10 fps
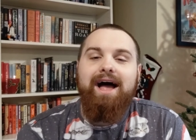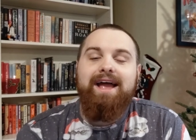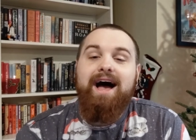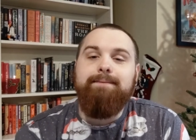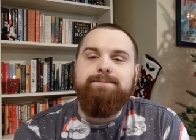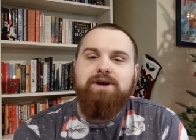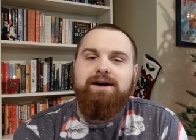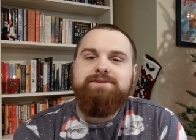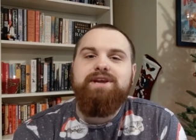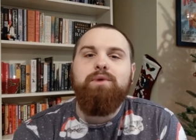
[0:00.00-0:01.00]
Hi, I'm
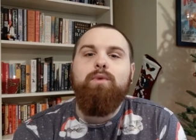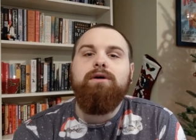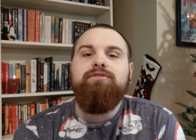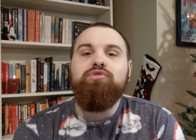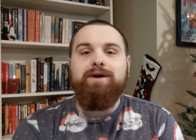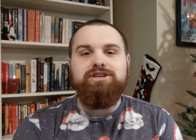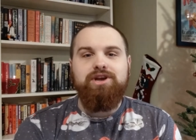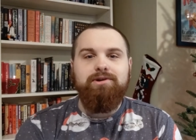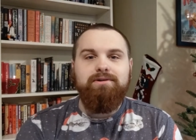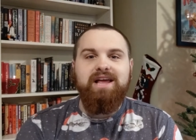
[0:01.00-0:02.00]
Josh and welcome to my
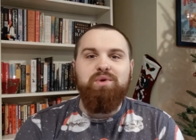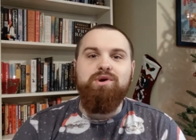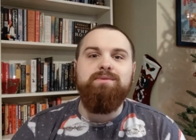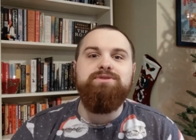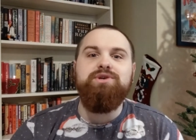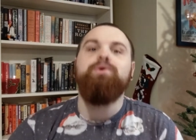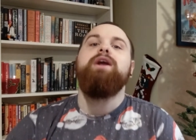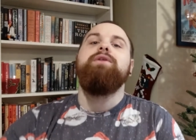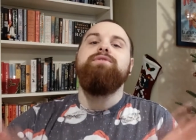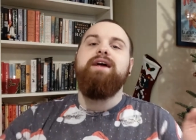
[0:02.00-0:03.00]
channel and welcome
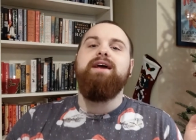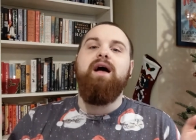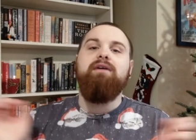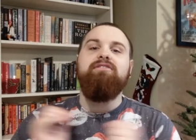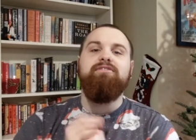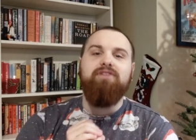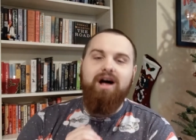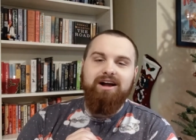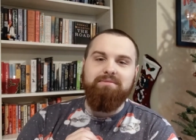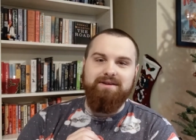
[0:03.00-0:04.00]
to another day of
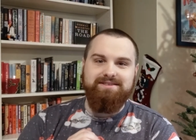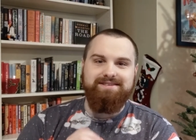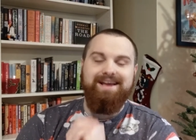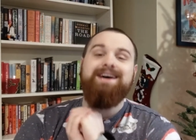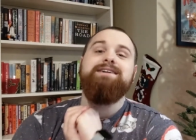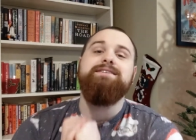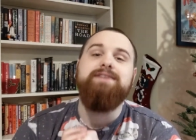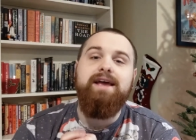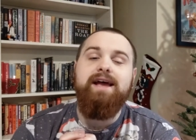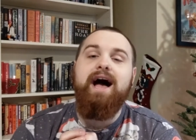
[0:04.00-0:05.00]
Vlogmas.
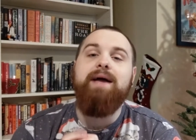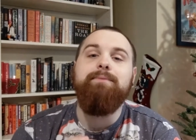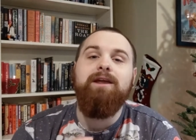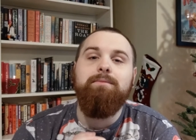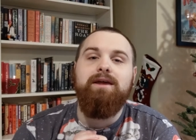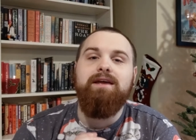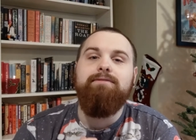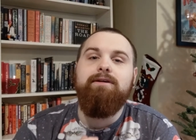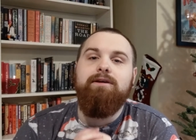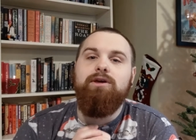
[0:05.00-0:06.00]
Today I'm going to be
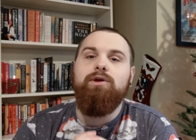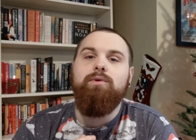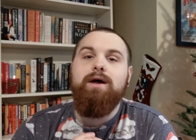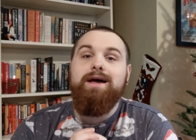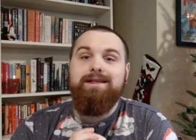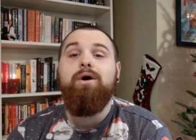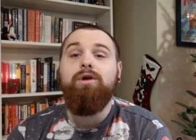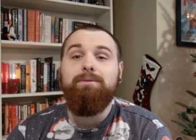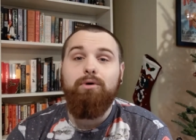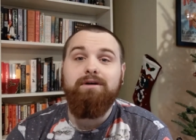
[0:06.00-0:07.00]
giving you the
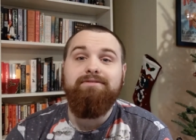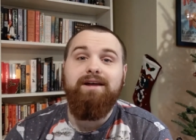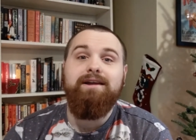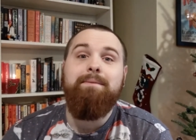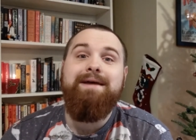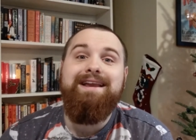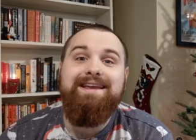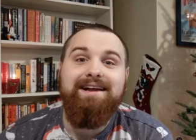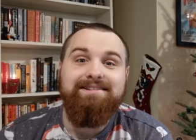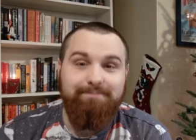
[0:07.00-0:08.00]
Jolabokaflod
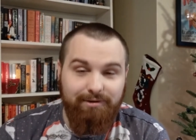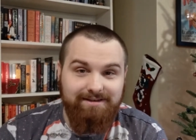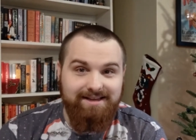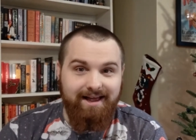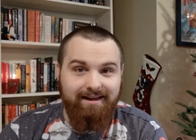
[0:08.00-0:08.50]
PDX book